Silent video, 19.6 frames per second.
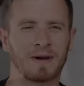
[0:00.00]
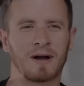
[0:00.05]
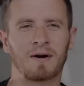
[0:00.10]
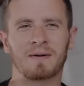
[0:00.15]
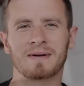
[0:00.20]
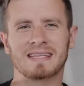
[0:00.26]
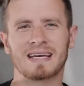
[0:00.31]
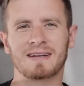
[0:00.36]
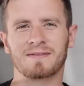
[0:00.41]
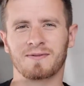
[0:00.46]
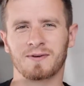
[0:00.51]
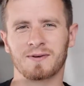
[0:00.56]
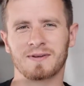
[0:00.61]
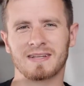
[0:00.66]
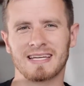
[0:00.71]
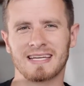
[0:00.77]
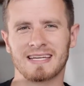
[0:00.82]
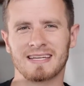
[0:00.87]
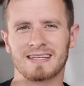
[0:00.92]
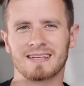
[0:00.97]
We always had food
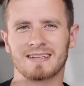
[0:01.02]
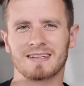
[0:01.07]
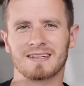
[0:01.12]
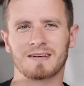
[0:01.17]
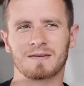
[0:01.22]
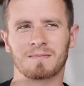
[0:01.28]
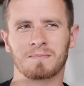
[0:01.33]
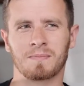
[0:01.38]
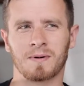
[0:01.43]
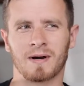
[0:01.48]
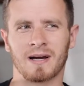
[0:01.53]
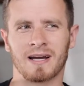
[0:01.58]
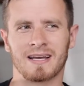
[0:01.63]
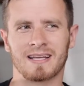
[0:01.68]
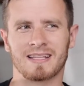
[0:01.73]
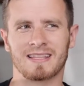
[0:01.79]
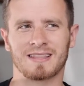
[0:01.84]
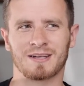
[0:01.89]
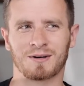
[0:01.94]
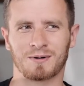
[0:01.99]
to eat,
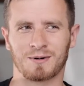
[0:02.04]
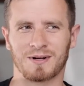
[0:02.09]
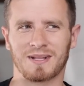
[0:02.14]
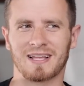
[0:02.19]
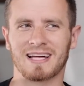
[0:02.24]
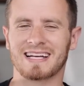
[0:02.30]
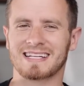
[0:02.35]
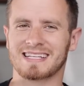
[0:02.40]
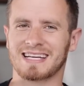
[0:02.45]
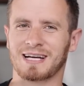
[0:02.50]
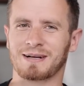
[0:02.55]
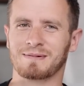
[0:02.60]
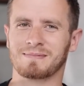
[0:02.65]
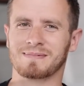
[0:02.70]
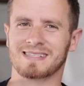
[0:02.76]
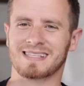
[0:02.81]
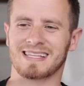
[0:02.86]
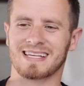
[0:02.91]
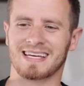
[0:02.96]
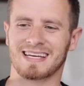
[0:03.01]
but there were a lot of
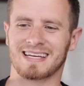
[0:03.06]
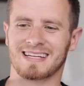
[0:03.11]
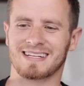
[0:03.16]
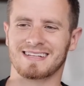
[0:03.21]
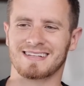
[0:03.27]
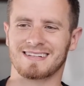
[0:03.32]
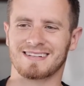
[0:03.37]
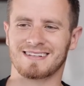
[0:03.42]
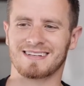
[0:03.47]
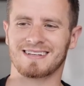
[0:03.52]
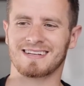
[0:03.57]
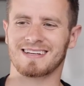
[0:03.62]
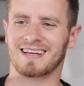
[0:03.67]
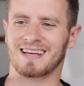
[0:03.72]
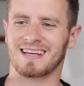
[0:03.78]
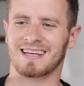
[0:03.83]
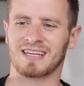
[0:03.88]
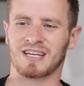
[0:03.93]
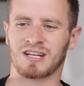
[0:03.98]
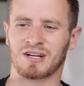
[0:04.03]
times that,
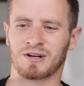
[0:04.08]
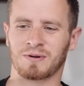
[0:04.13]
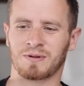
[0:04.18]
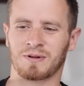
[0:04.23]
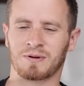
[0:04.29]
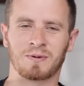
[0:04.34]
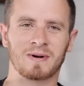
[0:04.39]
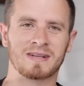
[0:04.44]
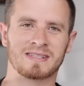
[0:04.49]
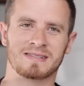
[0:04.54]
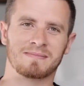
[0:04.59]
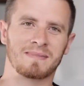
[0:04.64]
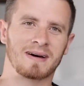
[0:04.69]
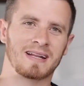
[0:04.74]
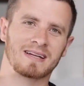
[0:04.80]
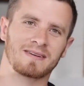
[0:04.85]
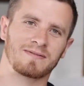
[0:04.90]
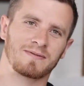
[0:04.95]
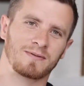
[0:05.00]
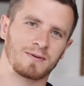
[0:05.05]
you know, there wasn't
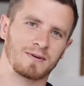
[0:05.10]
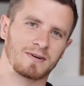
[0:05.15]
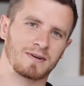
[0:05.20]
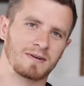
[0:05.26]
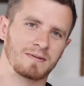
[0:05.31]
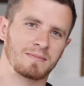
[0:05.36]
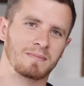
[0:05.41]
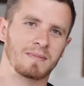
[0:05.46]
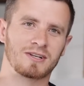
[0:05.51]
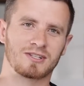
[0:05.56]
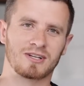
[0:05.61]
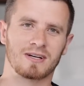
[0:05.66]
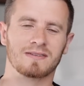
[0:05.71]
money for much